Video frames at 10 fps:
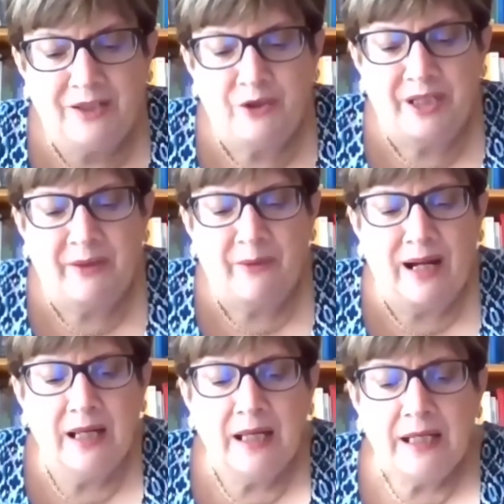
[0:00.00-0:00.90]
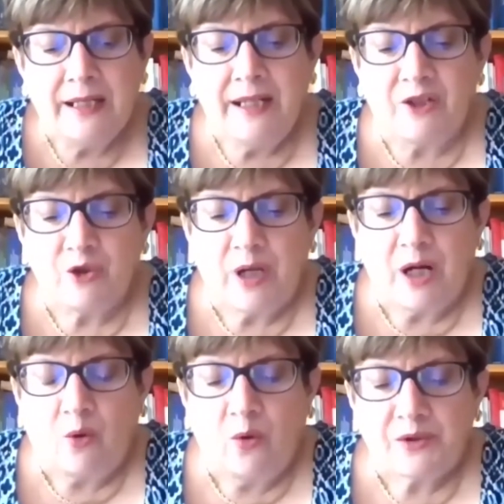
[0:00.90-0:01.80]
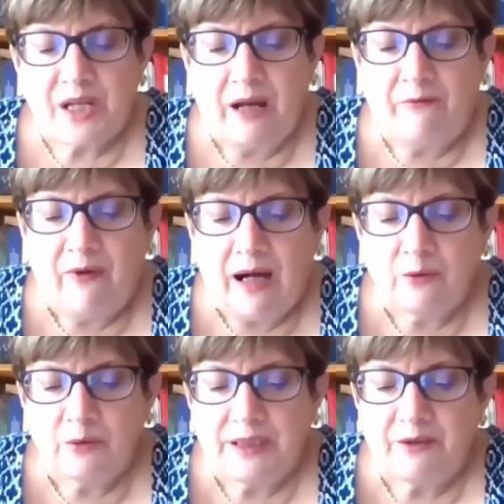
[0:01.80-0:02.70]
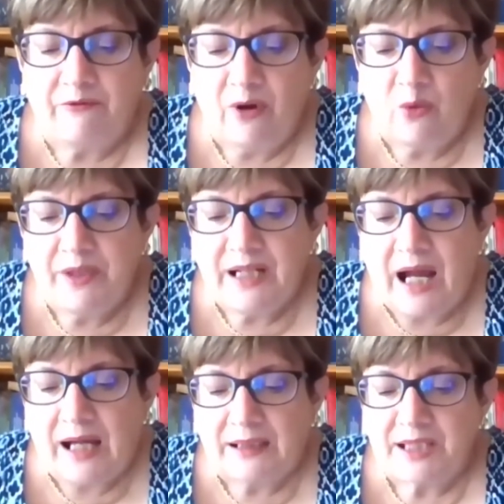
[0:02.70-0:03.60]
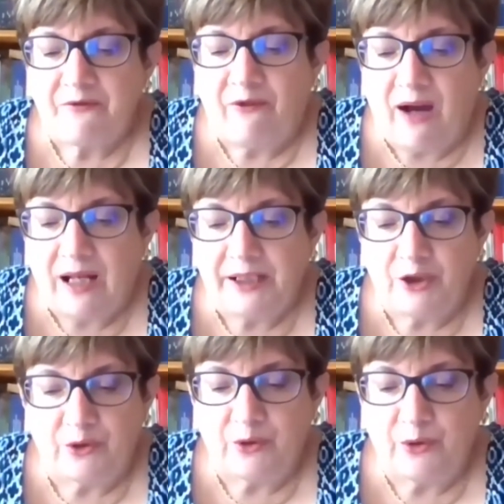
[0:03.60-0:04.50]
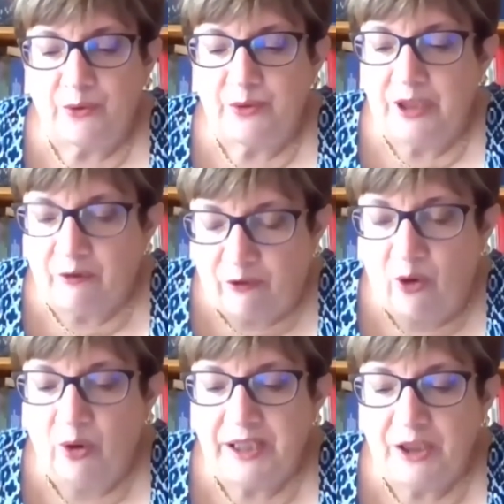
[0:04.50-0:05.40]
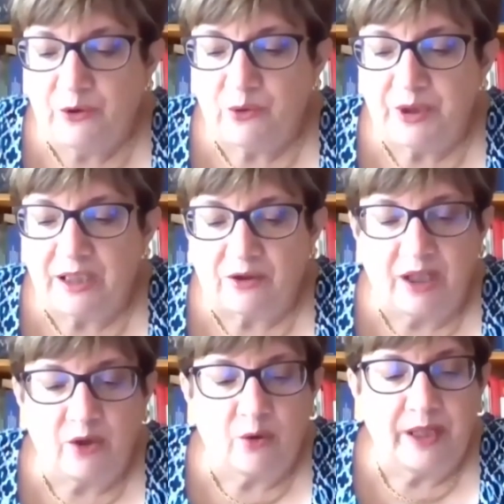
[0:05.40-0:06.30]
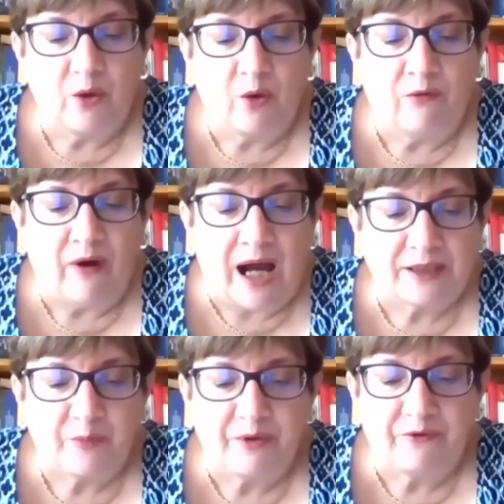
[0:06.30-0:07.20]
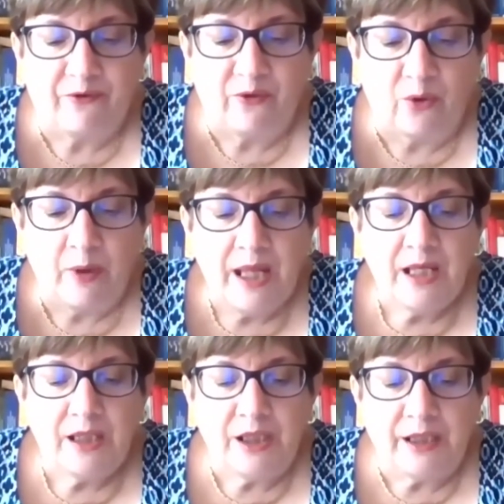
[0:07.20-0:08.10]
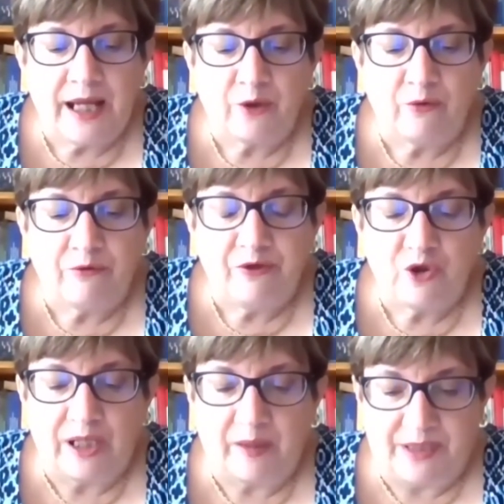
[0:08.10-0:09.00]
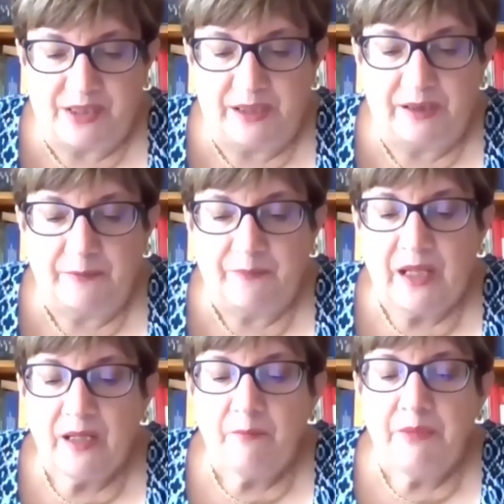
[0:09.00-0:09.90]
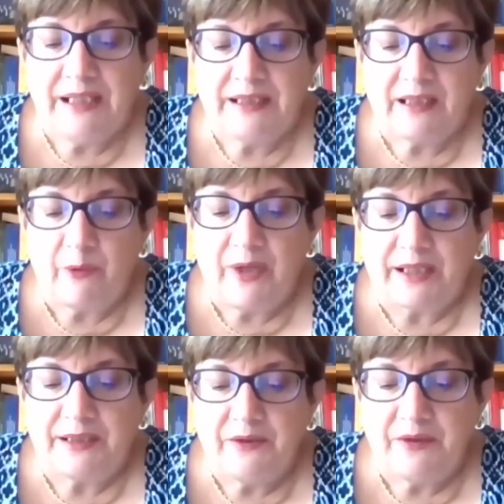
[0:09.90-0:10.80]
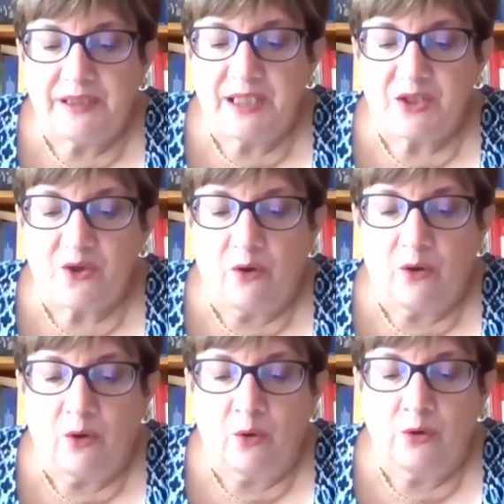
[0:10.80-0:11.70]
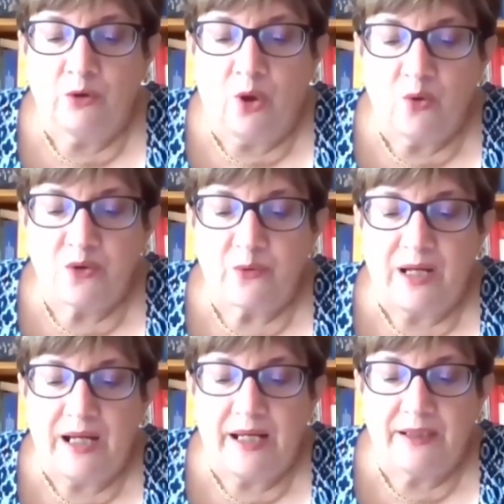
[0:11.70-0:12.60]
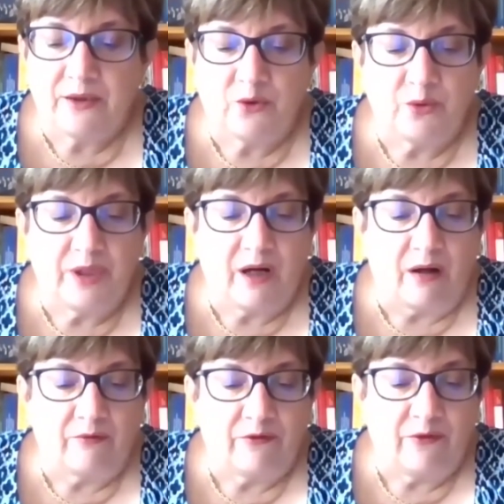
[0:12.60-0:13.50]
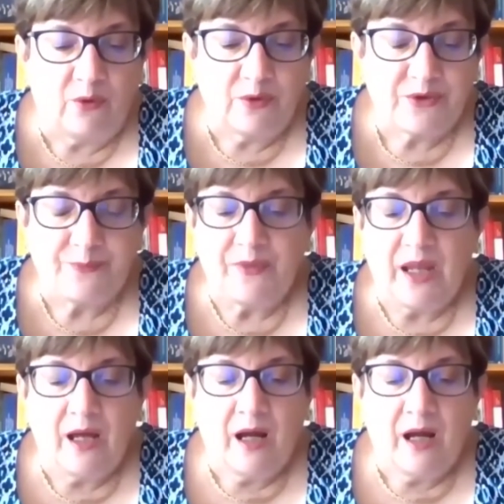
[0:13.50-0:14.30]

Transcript: In general, national courts have found that the following acts fall into the category of act performed in an official capacity: military activities or those related to the armed force,